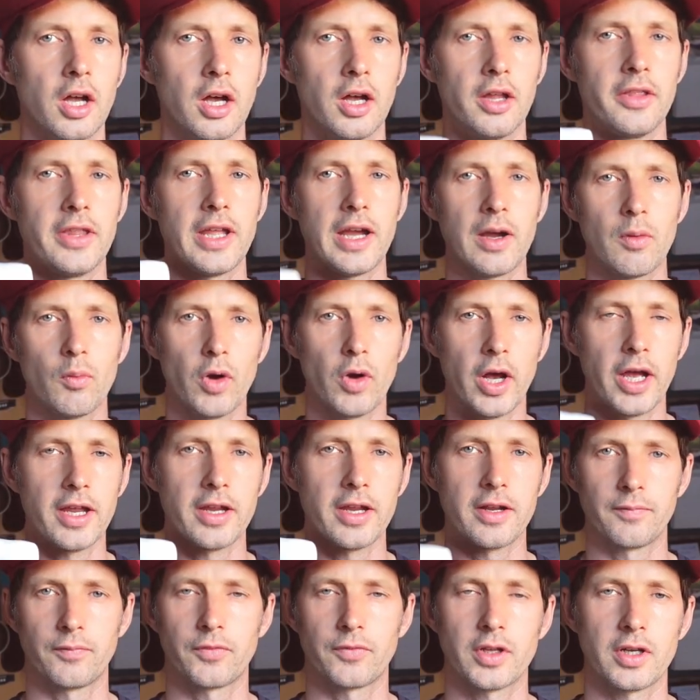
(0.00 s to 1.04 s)
And that
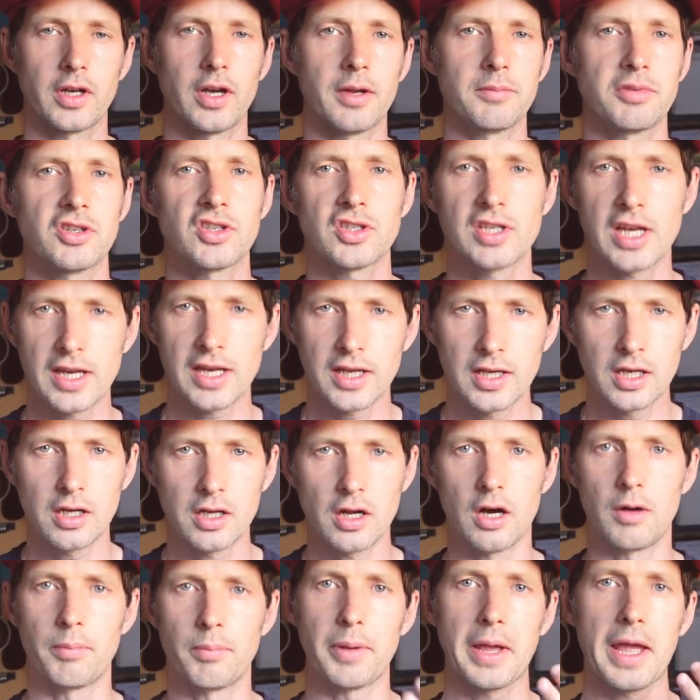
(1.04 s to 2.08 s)
way, I'm syncing
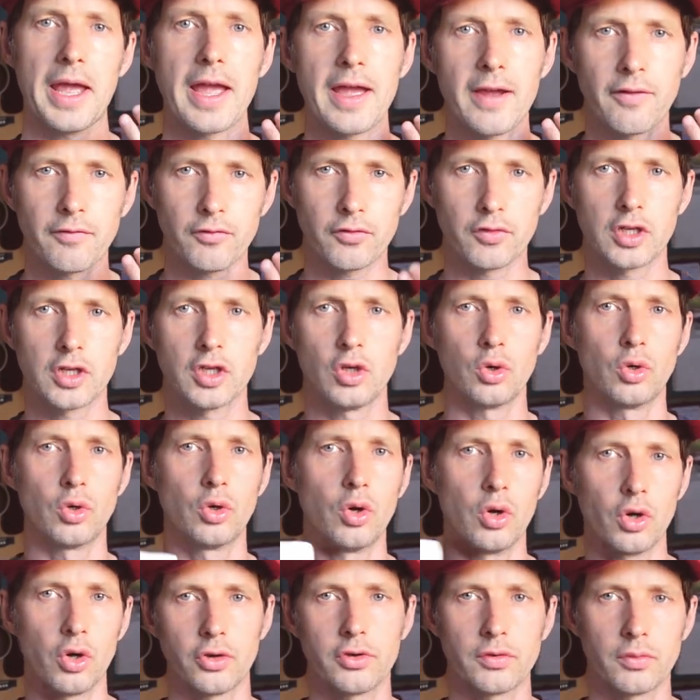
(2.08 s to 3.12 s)
up every
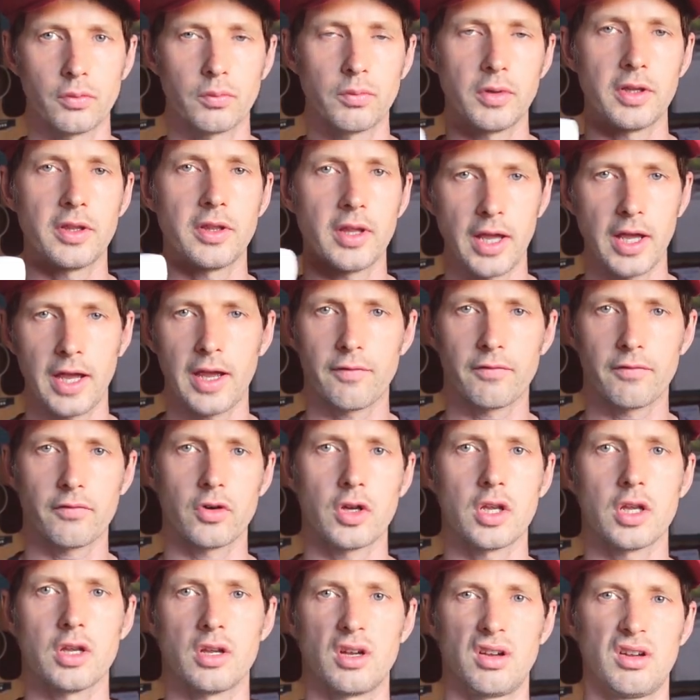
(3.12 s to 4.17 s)
chord with
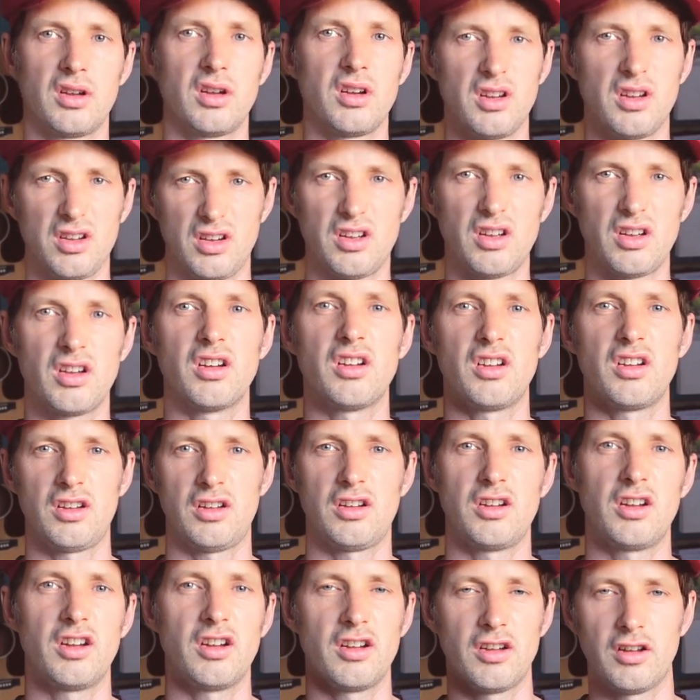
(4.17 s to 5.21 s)
every
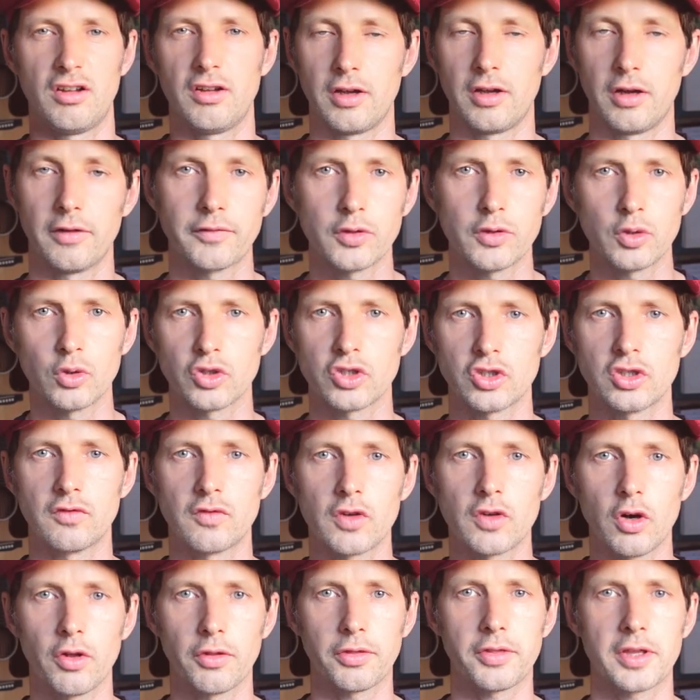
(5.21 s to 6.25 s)
Of course, you've
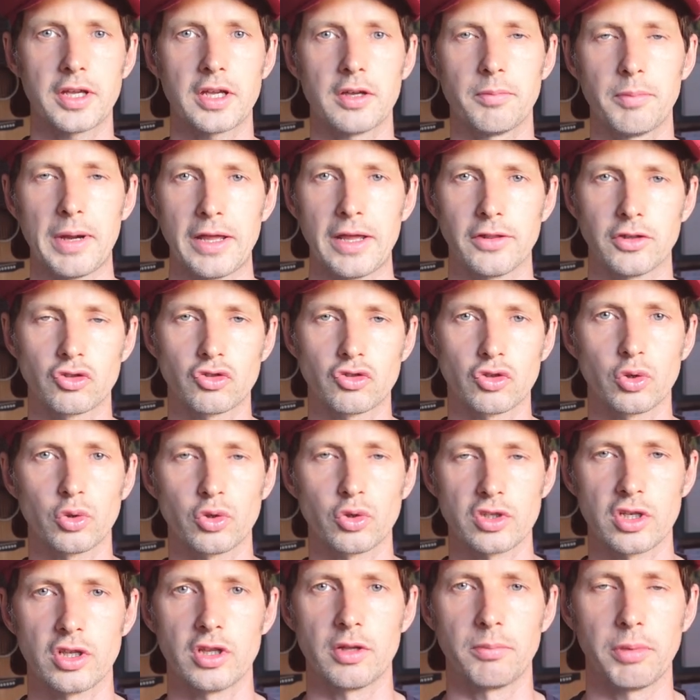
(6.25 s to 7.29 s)
got to think about the
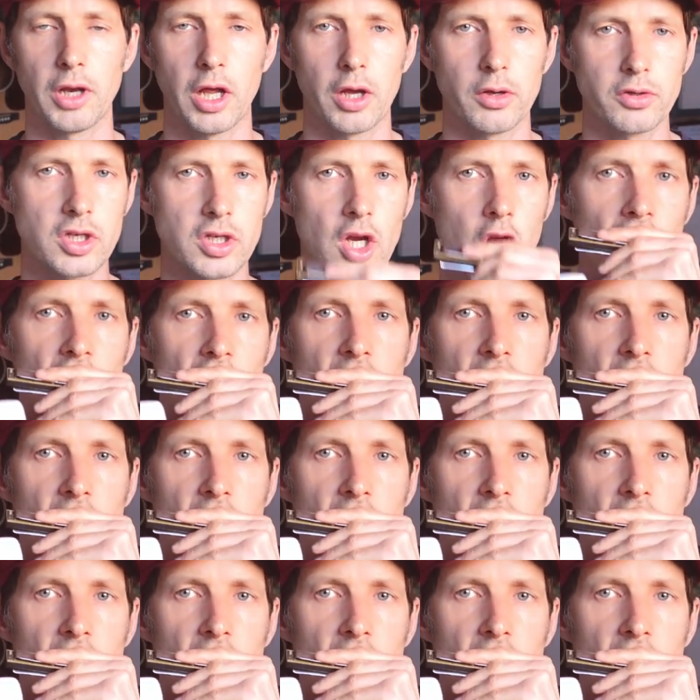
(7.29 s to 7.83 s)
draws and the blows.